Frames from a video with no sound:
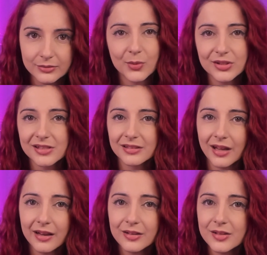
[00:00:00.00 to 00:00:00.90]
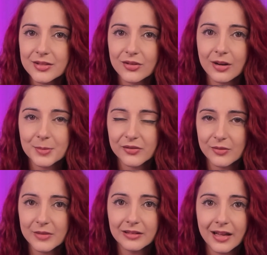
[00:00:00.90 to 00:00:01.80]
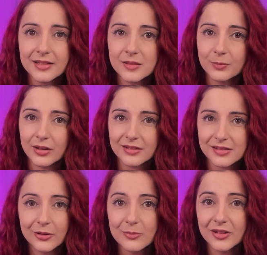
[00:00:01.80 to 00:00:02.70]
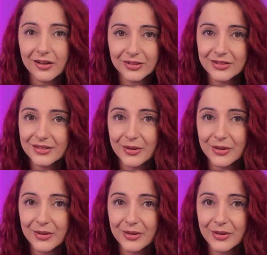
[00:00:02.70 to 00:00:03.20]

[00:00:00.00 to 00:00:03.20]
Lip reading: which is an item that drops from the last boss from Nokkud